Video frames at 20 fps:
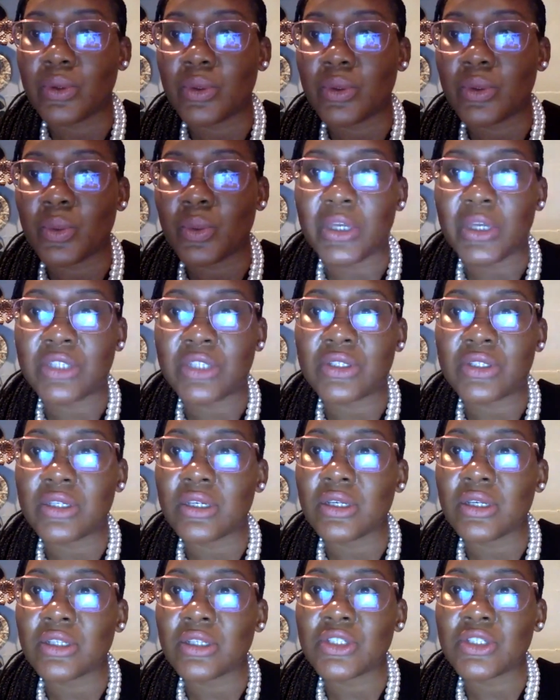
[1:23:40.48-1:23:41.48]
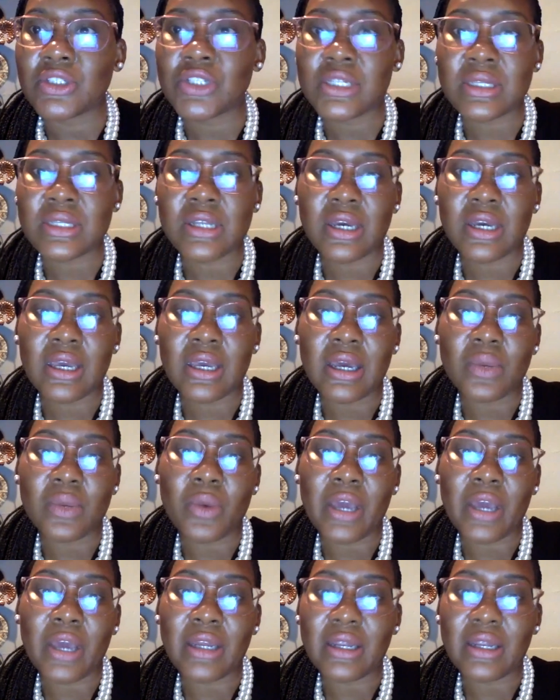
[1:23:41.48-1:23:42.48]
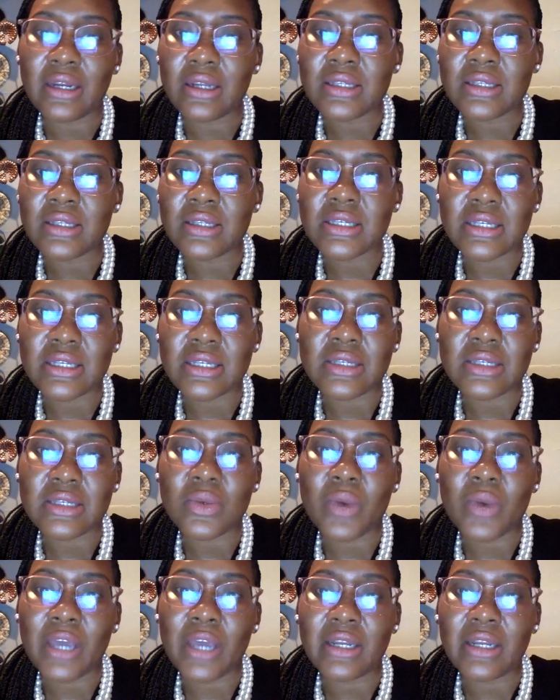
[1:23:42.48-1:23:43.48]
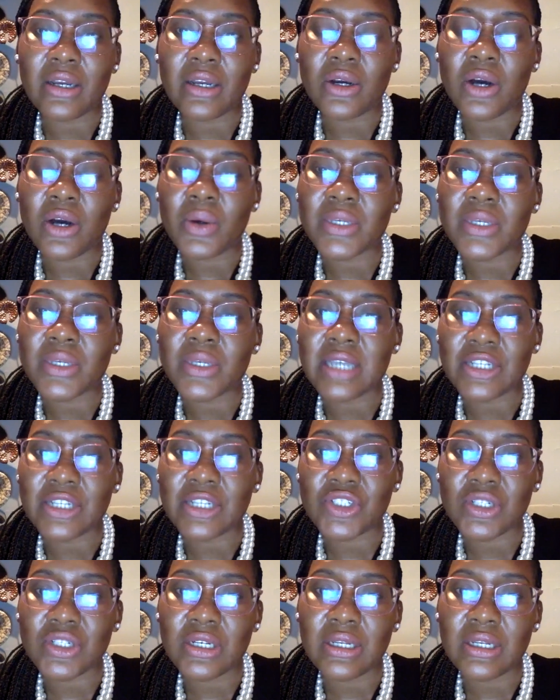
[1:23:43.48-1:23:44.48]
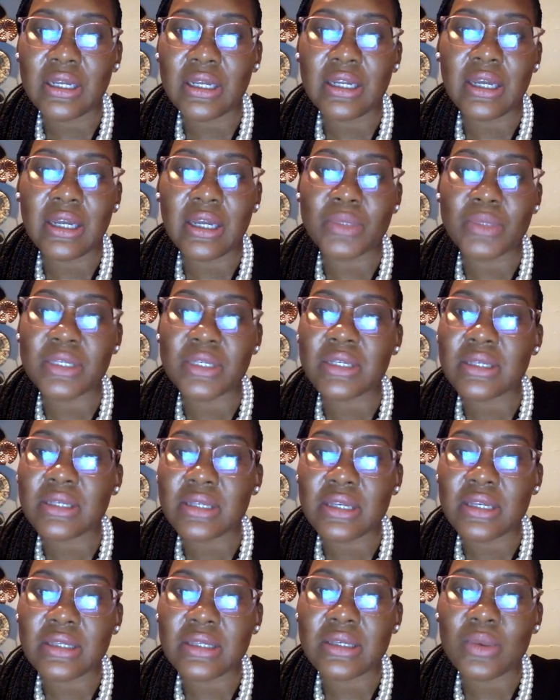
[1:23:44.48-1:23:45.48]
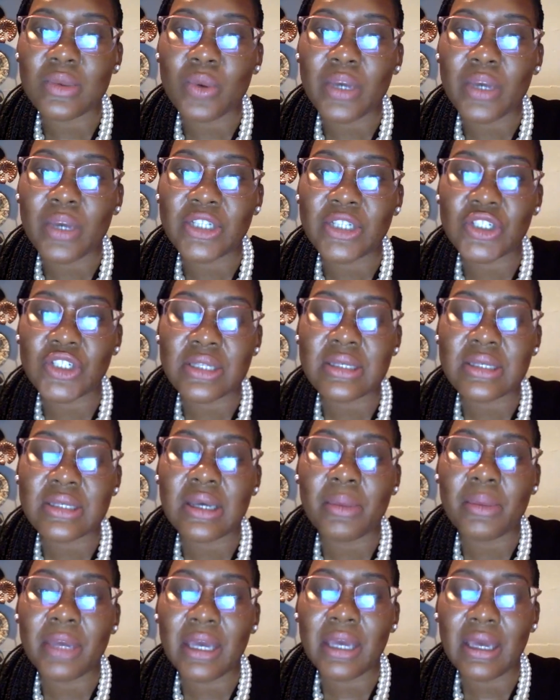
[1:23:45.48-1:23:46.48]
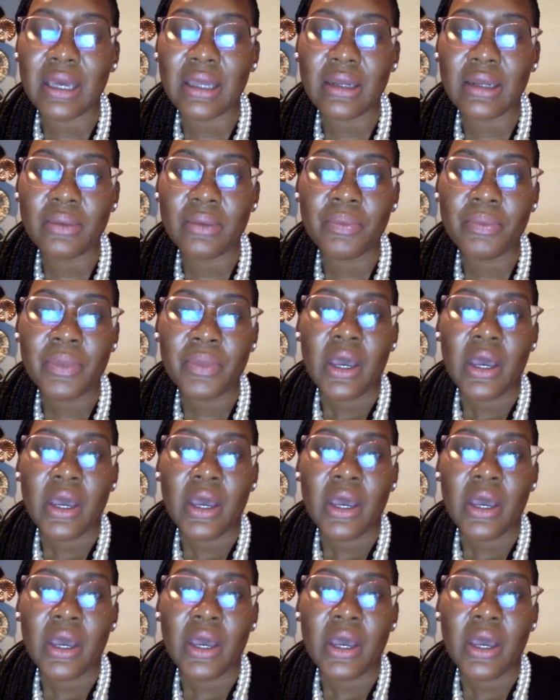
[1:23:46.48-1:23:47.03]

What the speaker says: we're just looking at starting to wind down our session, and I'm still seeing some questions coming in.